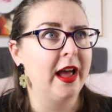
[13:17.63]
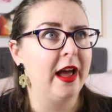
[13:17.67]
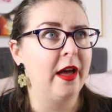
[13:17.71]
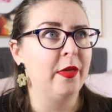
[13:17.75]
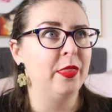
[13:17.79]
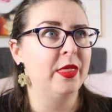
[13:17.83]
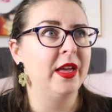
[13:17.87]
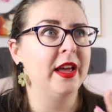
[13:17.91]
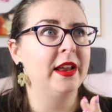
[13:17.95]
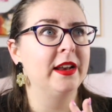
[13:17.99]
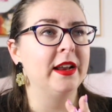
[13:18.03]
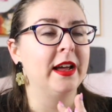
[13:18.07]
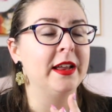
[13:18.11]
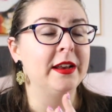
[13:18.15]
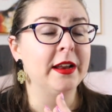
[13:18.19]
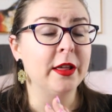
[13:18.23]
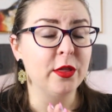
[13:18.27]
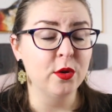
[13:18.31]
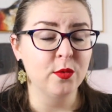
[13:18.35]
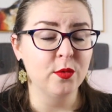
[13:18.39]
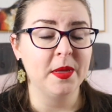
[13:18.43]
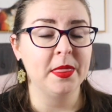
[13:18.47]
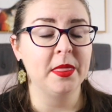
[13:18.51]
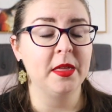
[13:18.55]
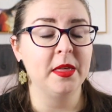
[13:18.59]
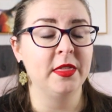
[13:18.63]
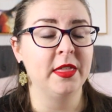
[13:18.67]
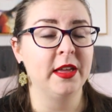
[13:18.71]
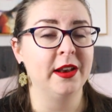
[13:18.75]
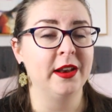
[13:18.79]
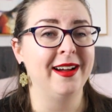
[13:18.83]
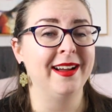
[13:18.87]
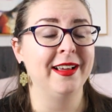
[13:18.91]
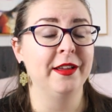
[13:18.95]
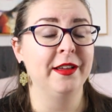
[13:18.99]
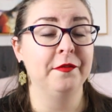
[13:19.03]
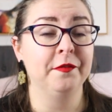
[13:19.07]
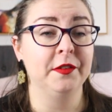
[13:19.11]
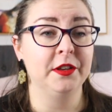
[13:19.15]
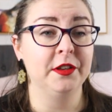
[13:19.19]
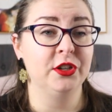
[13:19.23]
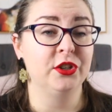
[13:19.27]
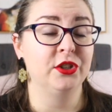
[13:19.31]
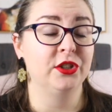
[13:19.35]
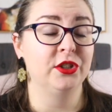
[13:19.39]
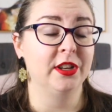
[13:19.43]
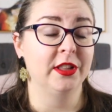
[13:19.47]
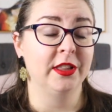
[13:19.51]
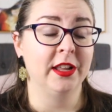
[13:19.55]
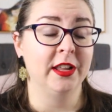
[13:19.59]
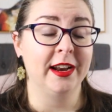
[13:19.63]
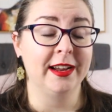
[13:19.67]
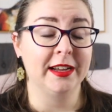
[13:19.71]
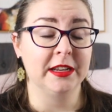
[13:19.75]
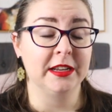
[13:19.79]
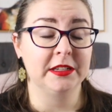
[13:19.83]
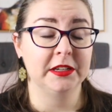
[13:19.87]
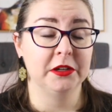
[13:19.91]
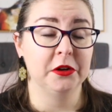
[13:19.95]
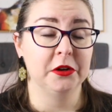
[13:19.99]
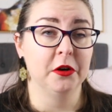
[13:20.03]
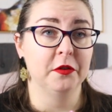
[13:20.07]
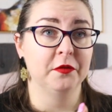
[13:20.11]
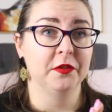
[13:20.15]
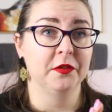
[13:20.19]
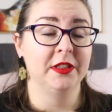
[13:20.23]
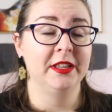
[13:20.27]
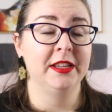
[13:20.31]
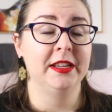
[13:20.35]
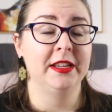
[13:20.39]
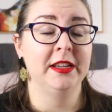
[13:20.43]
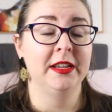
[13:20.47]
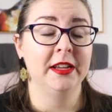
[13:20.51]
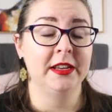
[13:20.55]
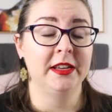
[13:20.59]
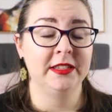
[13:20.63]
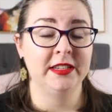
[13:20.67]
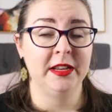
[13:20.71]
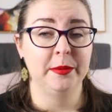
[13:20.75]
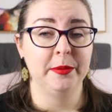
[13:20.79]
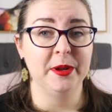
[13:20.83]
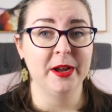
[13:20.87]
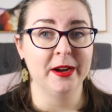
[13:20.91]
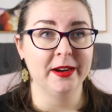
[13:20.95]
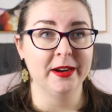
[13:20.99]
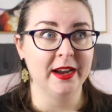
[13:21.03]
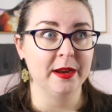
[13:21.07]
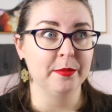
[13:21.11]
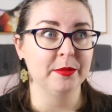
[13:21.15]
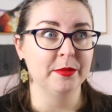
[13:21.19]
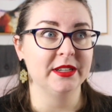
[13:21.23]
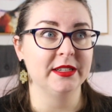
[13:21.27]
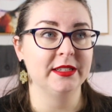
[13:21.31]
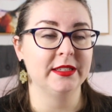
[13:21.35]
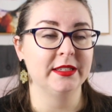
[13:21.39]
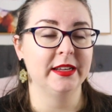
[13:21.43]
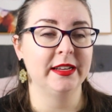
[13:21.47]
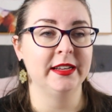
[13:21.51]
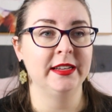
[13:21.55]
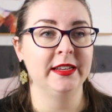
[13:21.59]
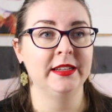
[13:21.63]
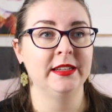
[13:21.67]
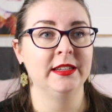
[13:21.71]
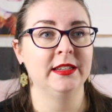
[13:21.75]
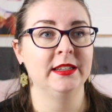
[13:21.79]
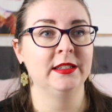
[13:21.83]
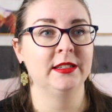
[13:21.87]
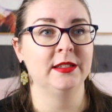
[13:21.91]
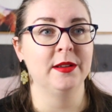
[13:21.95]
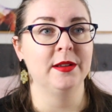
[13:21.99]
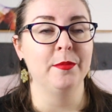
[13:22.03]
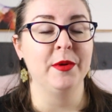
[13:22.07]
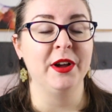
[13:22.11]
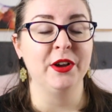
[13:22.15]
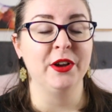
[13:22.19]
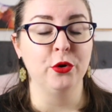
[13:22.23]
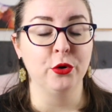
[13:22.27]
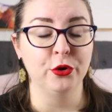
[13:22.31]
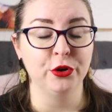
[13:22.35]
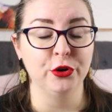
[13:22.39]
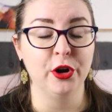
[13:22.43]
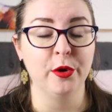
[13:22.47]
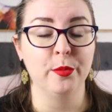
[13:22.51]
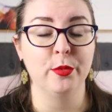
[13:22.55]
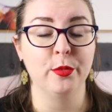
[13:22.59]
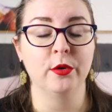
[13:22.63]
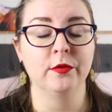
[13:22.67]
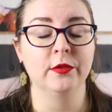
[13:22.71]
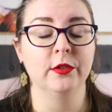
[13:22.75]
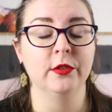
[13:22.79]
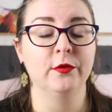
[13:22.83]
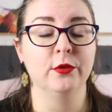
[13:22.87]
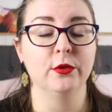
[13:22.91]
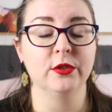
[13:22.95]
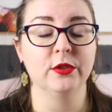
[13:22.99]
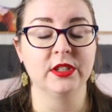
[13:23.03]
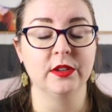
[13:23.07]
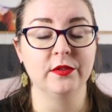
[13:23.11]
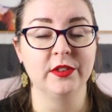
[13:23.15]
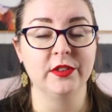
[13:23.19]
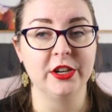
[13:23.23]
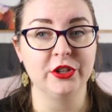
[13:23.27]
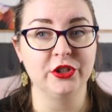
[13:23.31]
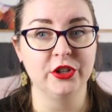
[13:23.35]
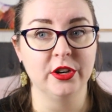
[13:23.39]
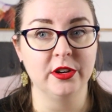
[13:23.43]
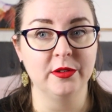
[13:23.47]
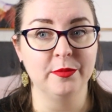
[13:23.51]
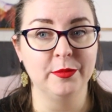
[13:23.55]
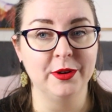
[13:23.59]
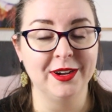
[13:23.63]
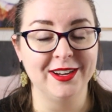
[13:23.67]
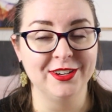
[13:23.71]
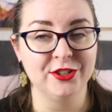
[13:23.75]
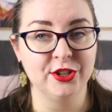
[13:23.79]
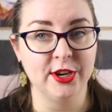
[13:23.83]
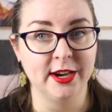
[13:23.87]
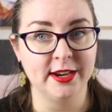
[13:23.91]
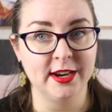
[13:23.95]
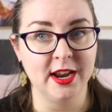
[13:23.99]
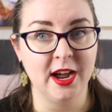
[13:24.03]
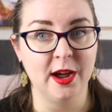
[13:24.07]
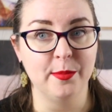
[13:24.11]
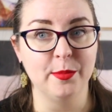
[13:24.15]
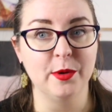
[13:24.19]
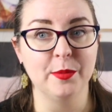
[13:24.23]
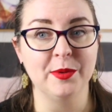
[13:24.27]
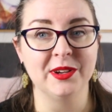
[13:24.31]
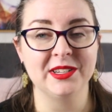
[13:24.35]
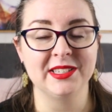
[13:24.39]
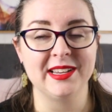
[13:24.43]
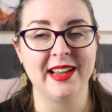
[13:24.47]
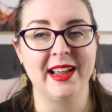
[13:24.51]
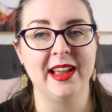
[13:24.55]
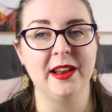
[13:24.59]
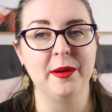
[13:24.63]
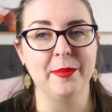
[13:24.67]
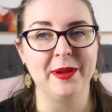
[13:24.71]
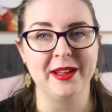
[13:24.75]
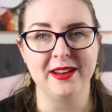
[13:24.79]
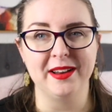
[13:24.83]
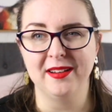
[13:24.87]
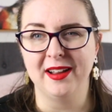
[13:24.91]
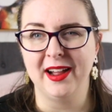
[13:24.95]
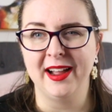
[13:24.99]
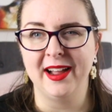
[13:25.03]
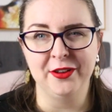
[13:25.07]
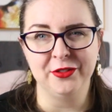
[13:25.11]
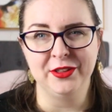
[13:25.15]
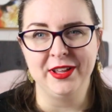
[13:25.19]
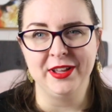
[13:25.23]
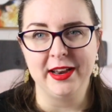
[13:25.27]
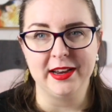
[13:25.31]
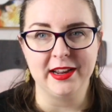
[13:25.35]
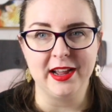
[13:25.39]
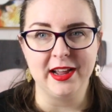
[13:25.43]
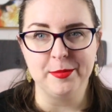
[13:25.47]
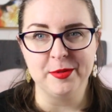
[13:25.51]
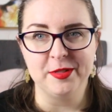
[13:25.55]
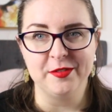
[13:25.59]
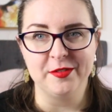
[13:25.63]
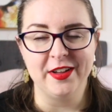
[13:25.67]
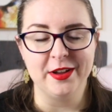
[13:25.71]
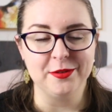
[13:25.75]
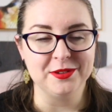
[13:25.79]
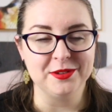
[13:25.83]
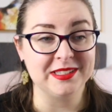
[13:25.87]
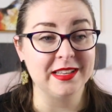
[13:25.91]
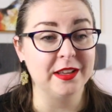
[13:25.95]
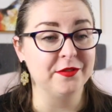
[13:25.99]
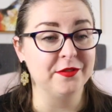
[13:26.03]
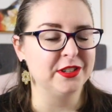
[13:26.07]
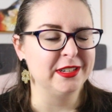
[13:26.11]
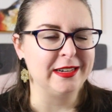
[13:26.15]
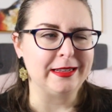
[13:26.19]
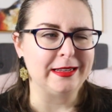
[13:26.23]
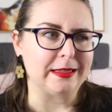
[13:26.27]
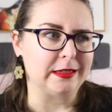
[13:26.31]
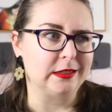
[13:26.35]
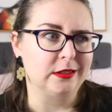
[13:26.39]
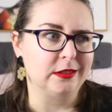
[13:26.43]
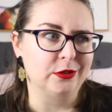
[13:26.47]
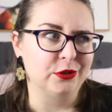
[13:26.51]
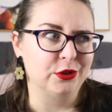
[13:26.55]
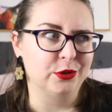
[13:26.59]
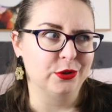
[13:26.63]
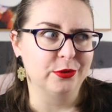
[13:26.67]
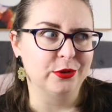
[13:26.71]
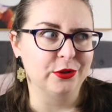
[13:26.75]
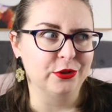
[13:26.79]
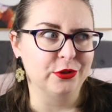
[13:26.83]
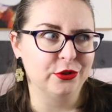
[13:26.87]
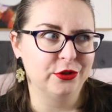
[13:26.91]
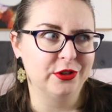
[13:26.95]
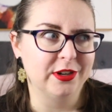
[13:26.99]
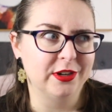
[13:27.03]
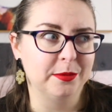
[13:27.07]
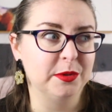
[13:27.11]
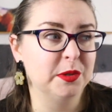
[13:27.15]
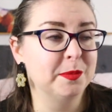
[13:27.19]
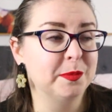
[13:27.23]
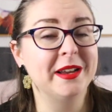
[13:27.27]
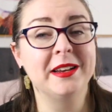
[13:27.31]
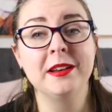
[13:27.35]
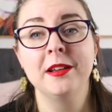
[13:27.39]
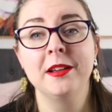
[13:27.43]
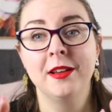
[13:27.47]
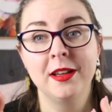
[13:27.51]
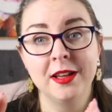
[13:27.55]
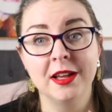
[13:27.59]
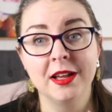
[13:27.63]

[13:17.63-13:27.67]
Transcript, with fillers: and then another one that I have finished that I can tick off the TBR game list is my audiobook for Force of Nature by Jane Harper because I had about, I only had a couple of hours left and I listened to it on two times speed.